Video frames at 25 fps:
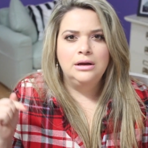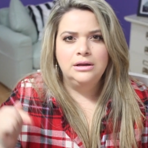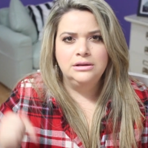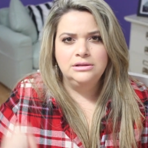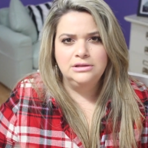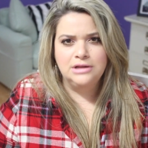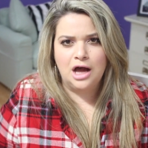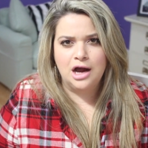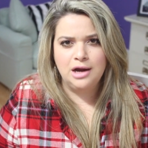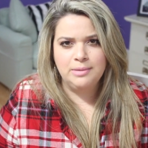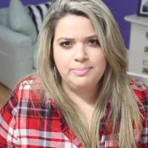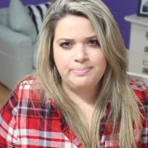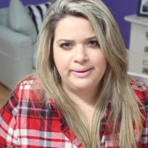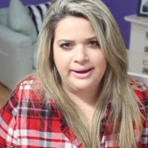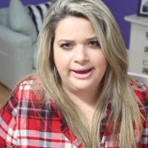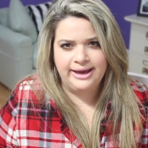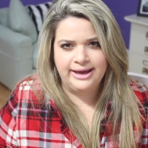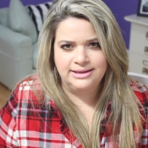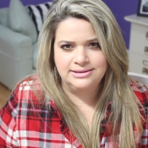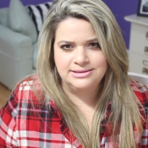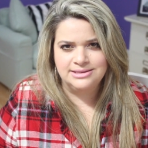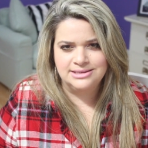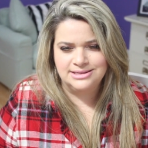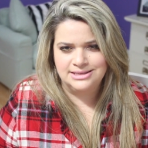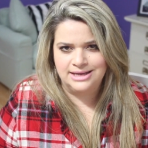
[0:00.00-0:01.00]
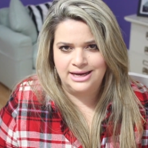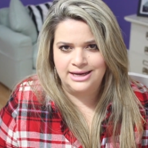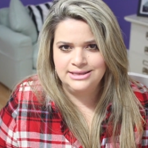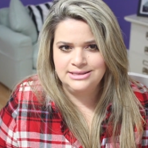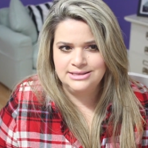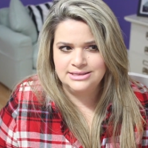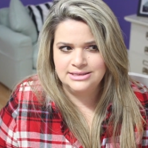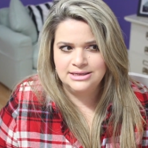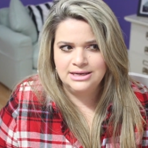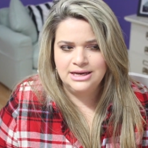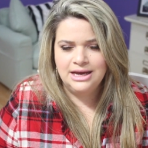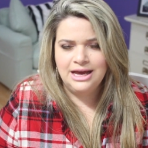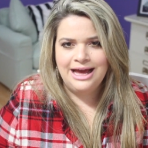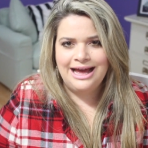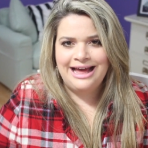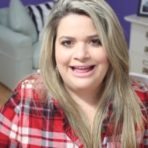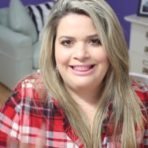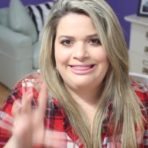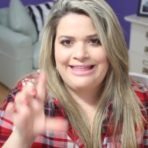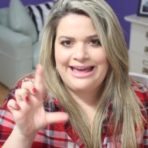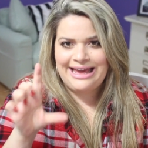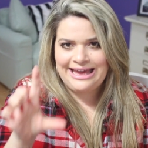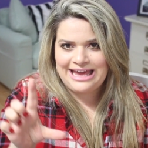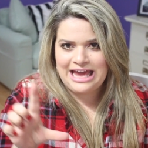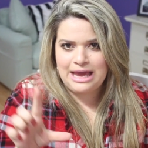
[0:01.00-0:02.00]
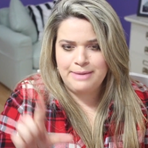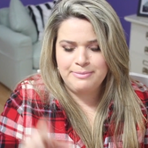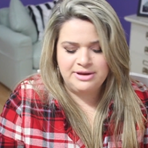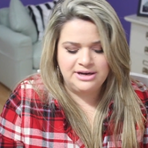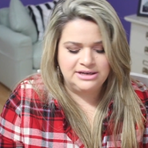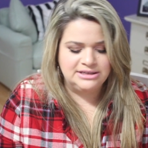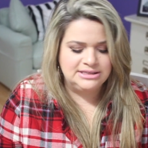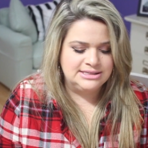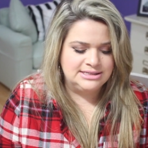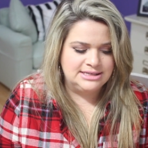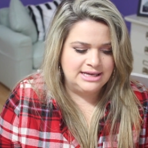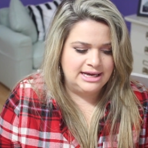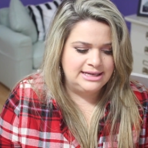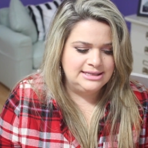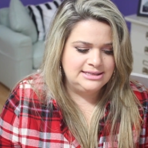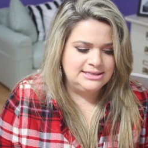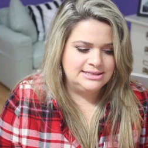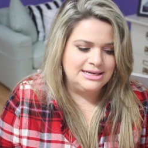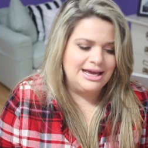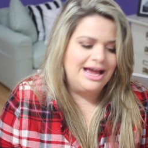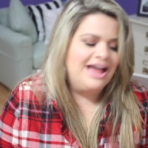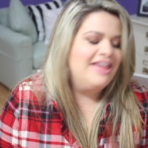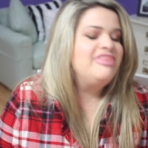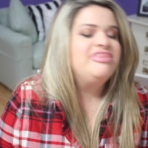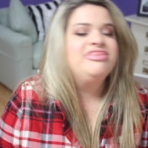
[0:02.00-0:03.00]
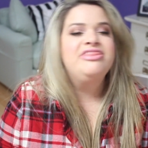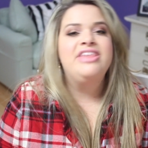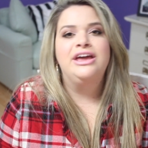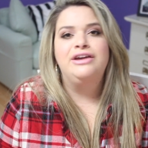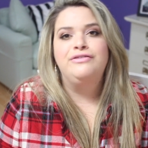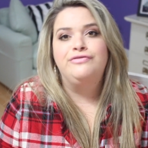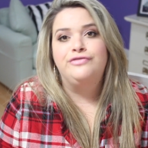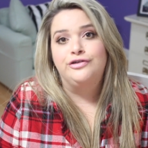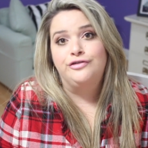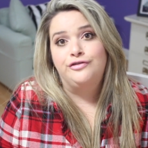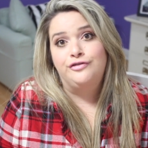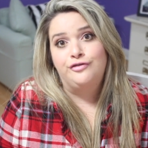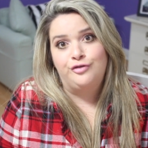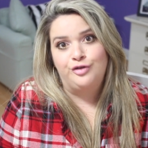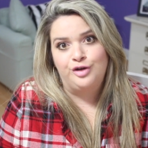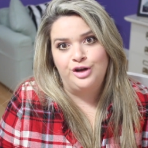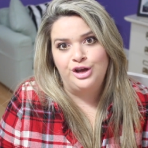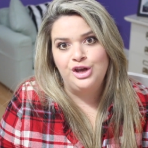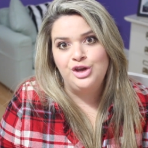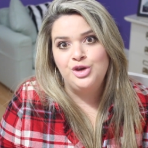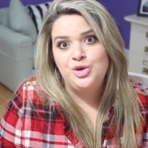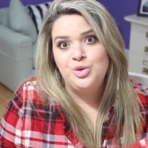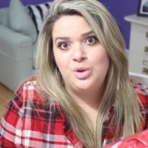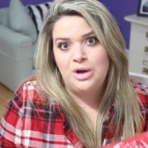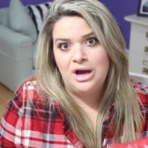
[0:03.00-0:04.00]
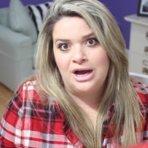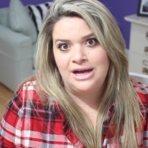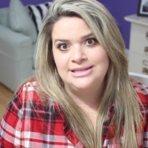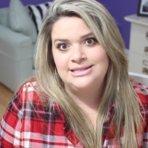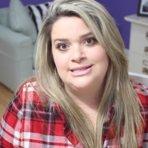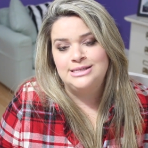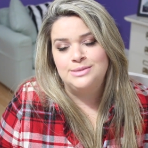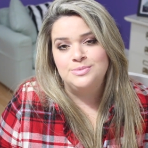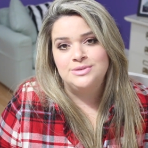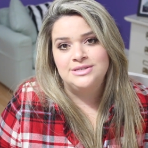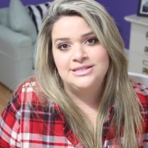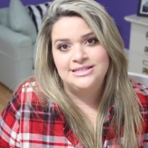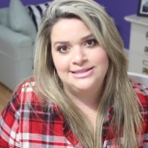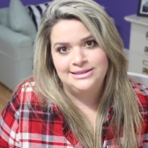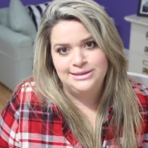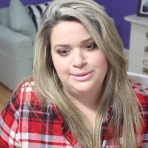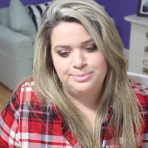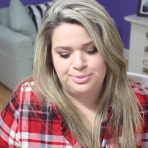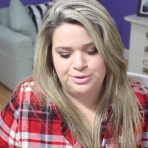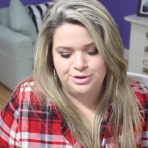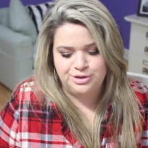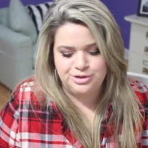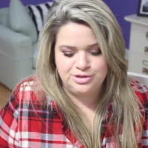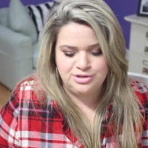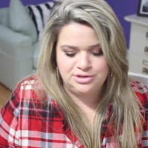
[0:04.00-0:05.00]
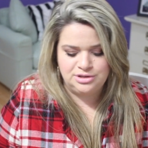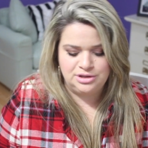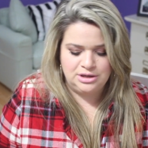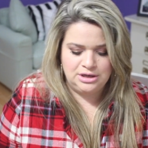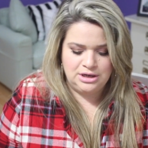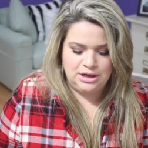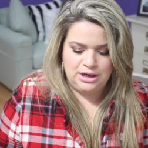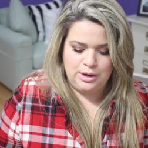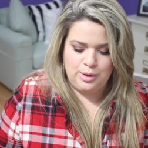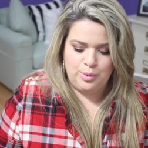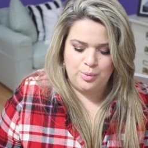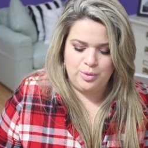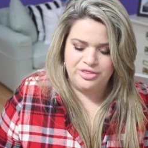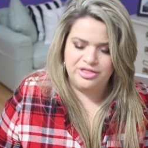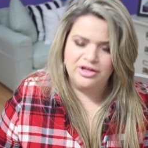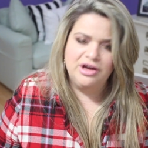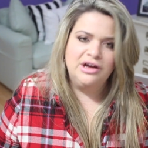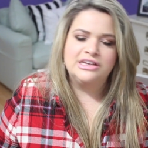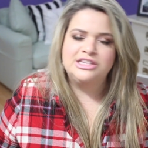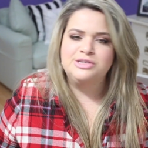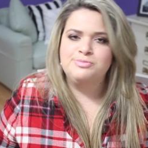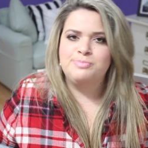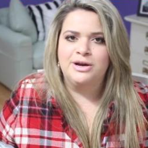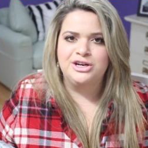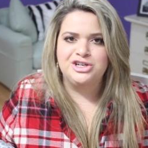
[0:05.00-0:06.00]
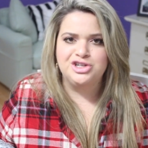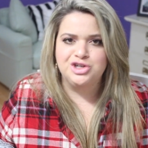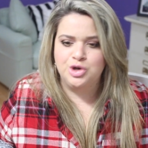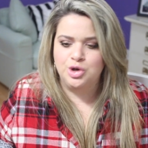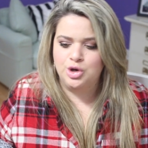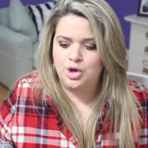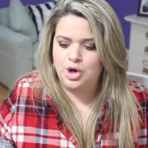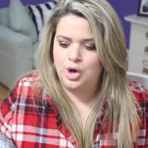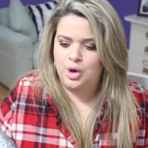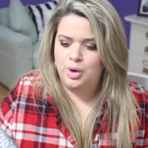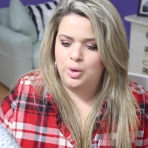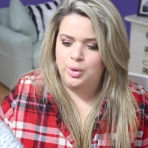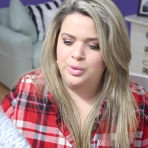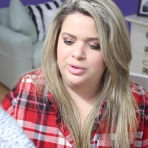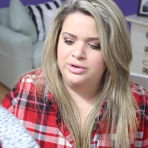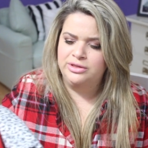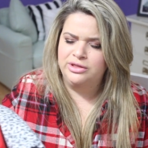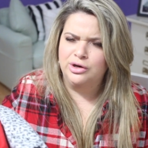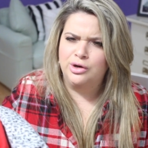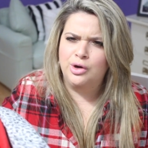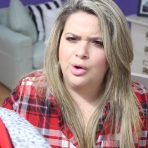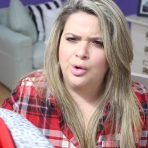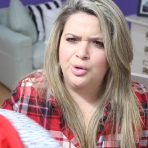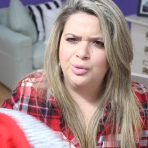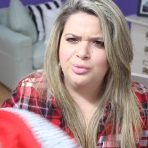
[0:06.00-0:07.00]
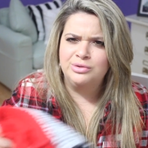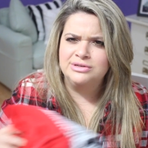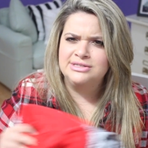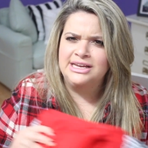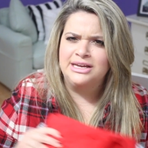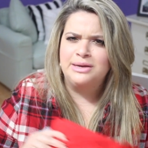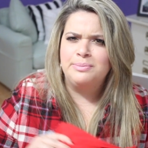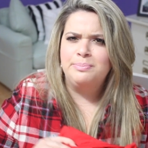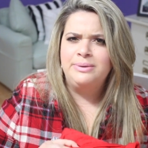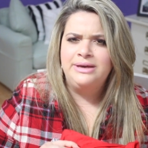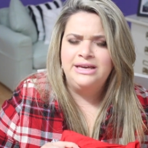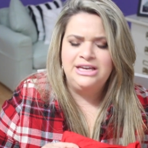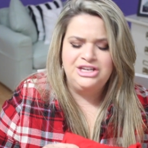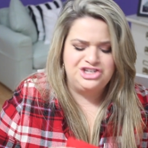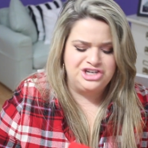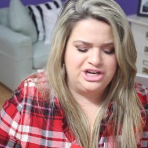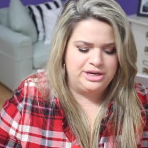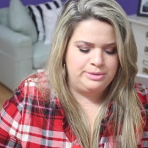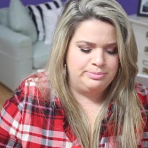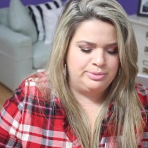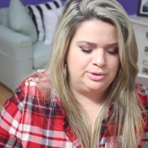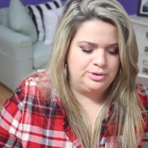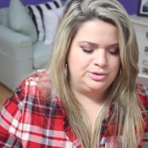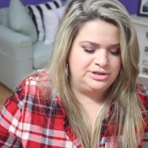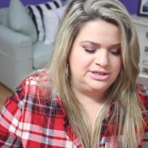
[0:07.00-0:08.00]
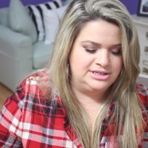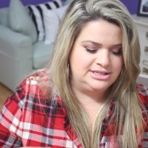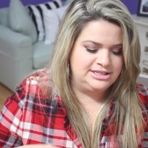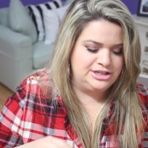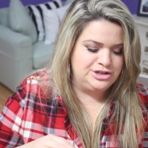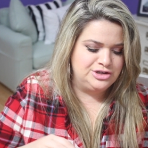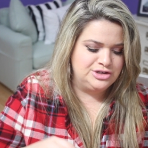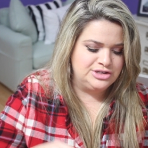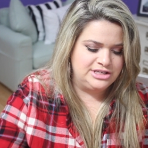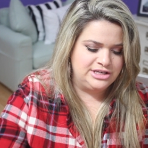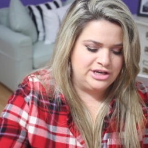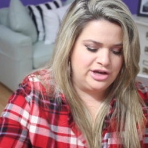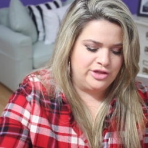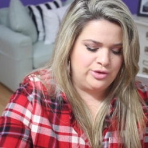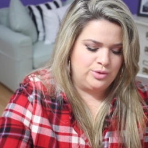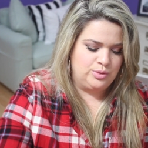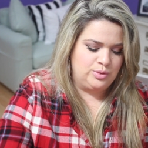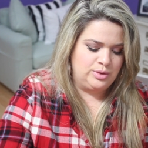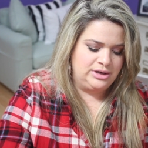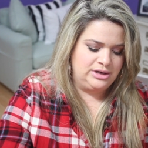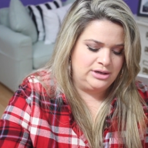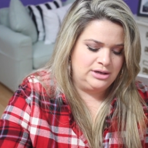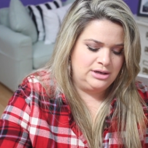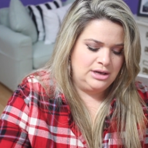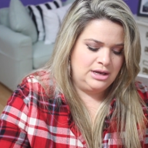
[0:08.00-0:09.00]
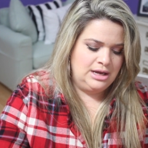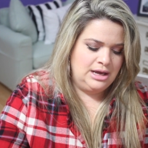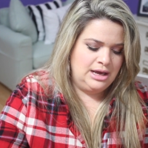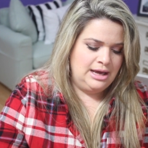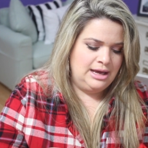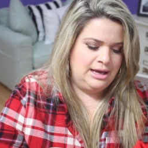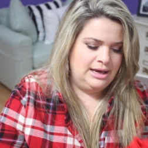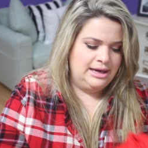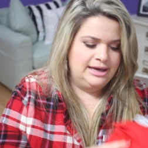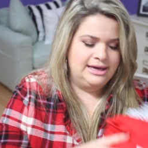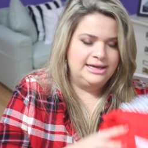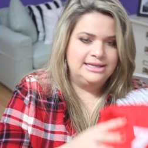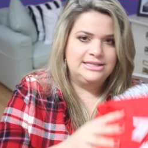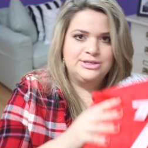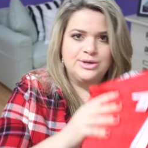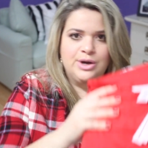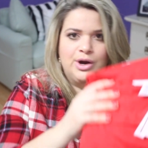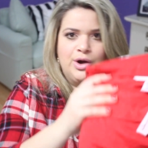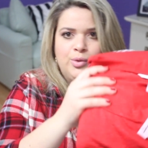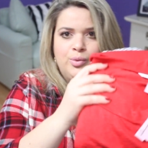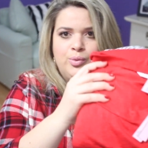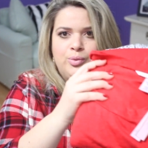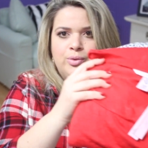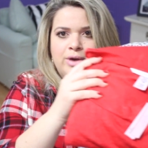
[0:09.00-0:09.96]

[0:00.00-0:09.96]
long pants set. They came in a set. And then for free you got some slippers with a special code. The code was like PJ bonus. Here's the other one. It's a